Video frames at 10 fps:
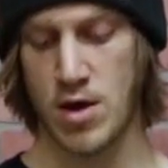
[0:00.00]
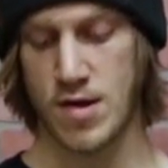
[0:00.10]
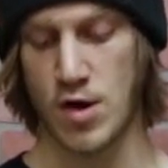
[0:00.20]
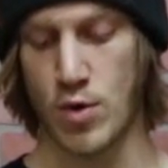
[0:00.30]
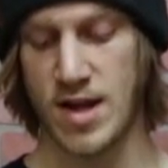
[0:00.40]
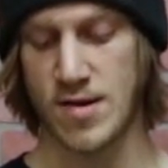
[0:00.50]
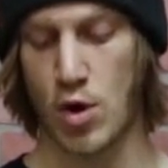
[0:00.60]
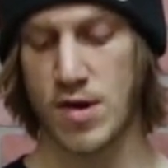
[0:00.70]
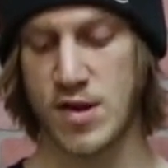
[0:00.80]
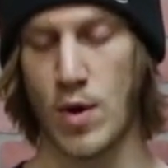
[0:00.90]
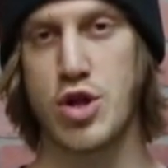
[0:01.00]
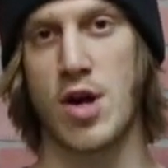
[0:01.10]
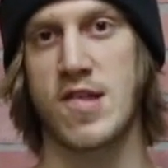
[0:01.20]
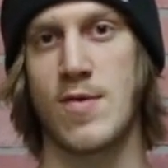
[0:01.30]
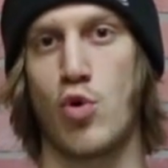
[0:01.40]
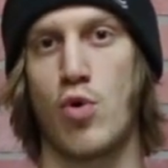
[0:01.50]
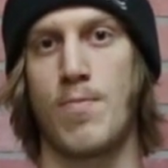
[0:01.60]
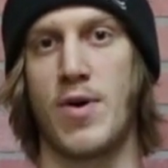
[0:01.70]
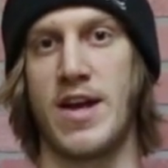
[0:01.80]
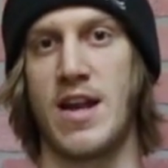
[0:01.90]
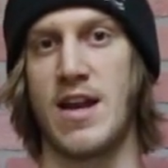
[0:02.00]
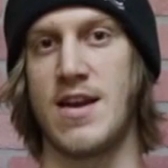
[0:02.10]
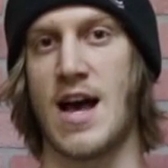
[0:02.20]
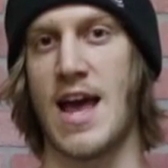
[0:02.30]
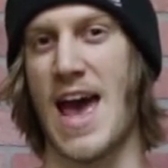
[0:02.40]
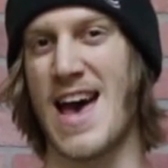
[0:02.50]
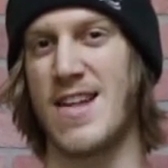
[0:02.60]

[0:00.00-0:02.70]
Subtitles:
so it is also adjustable, but not